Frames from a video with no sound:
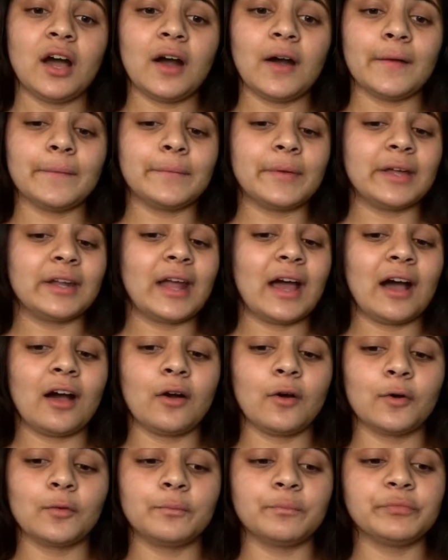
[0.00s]
and
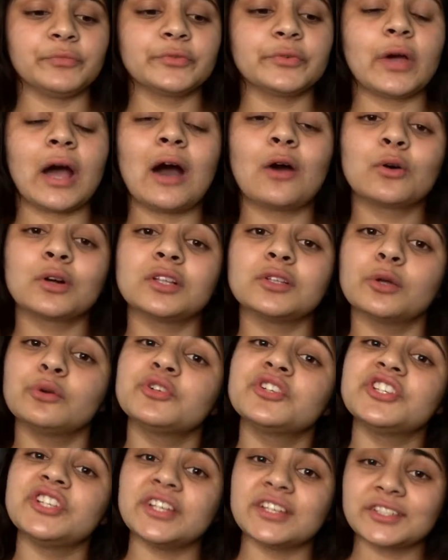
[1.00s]
how
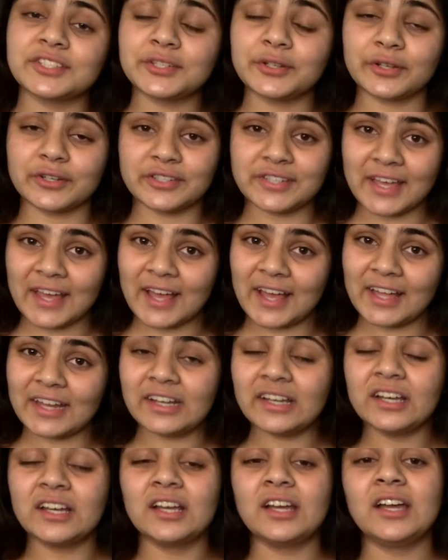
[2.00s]
close she is to her
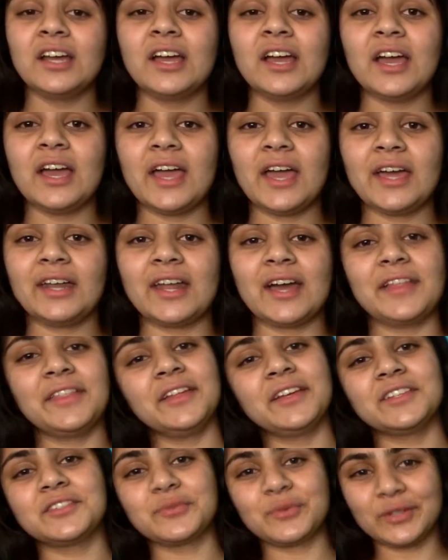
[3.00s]
dad, and I
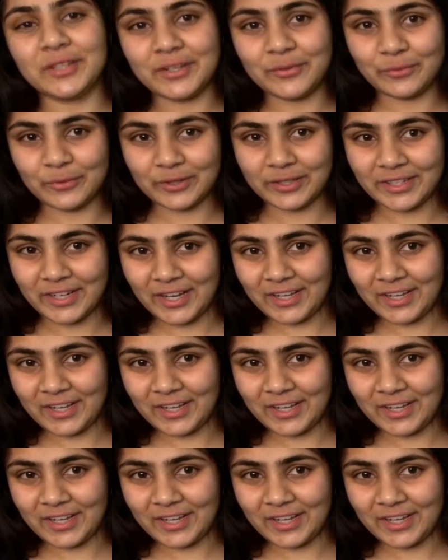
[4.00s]
think it's really, really